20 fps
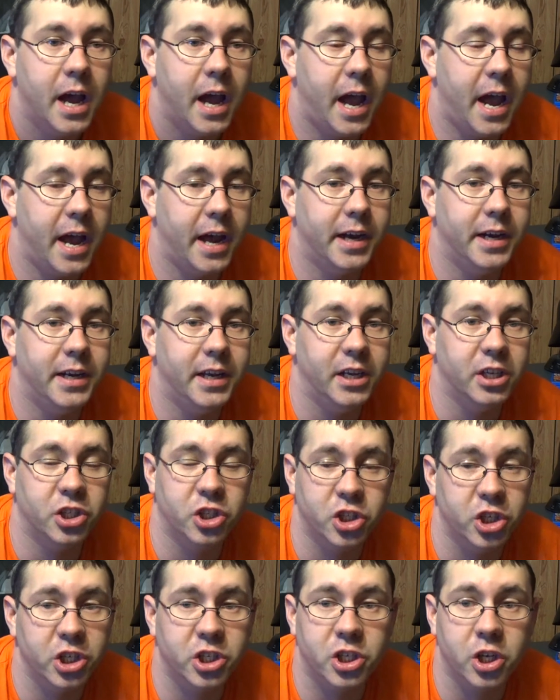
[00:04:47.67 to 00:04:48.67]
and is
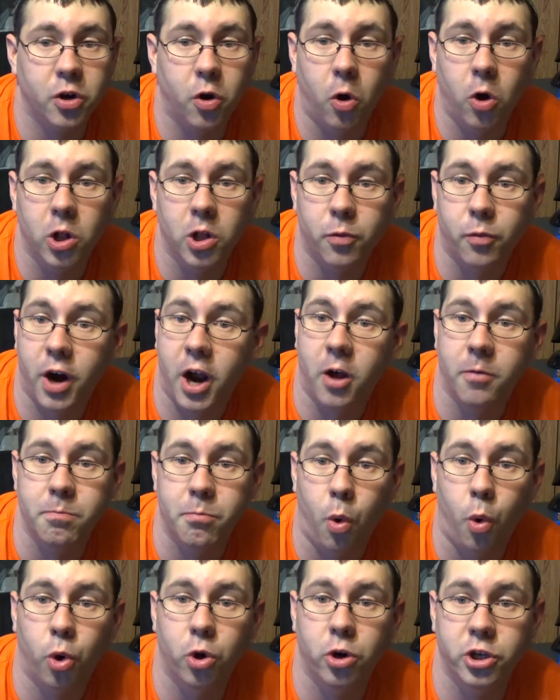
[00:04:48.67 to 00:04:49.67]
just an all-around
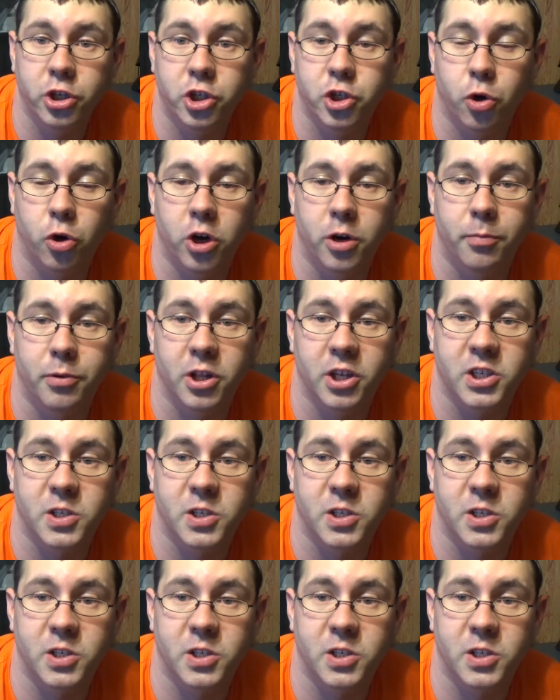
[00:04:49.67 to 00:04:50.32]
more enjoyable